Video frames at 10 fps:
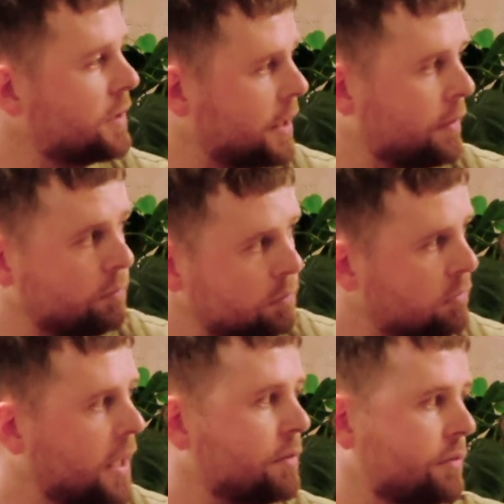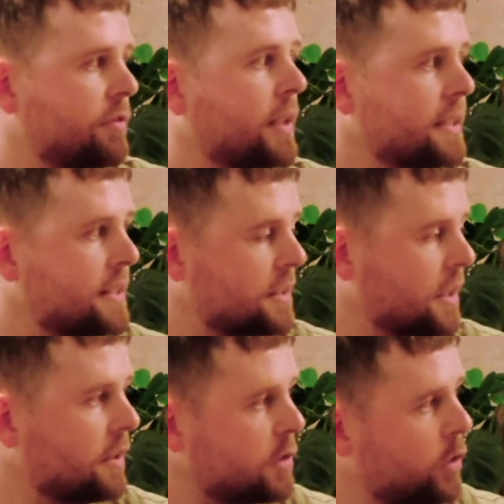kind of relevant phrases and
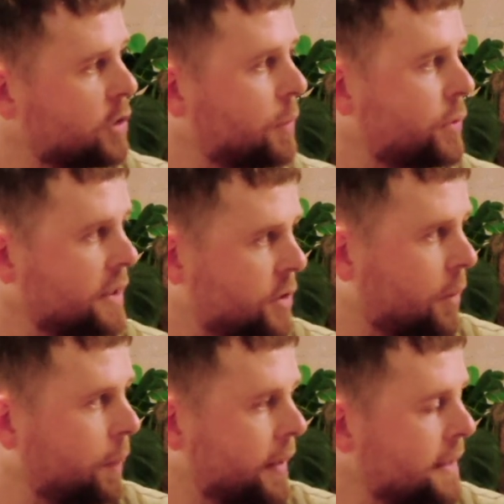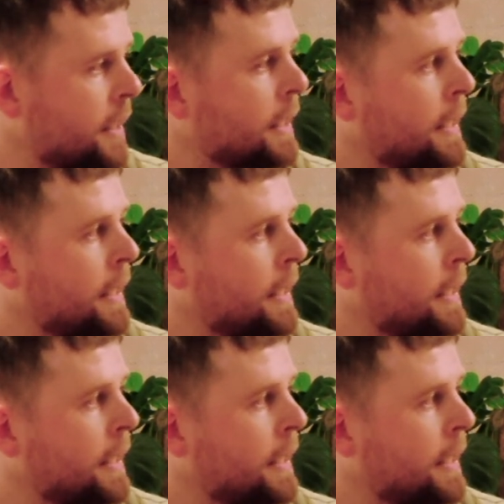kind of corresponding topics.